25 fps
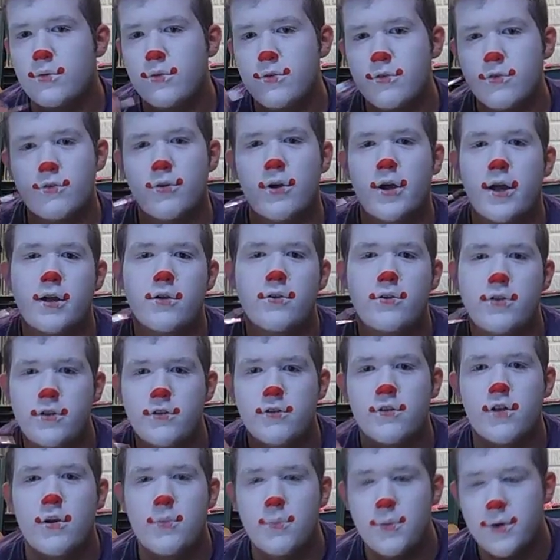scragglies
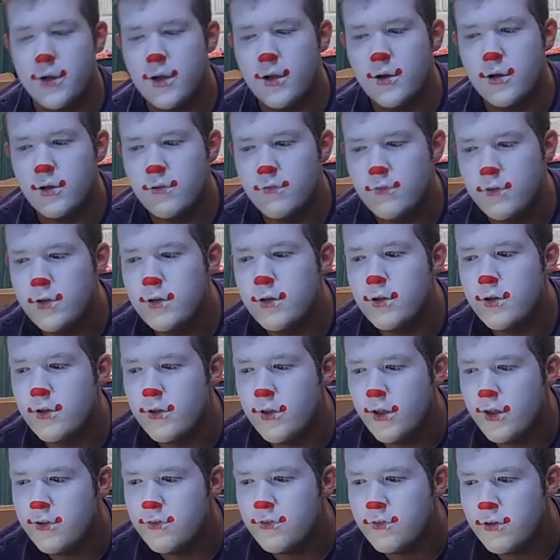coming out of it and all
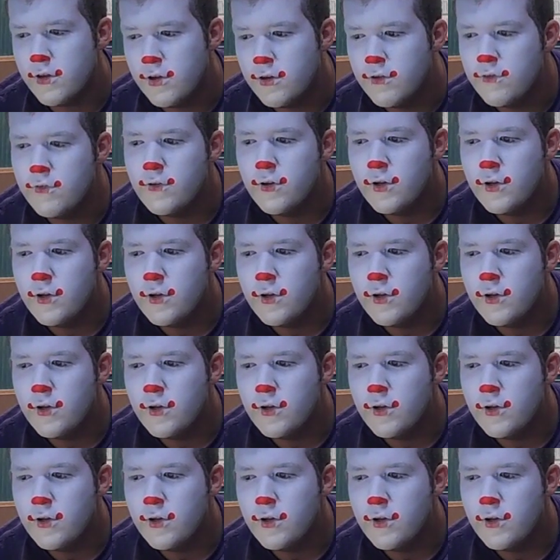that stuff.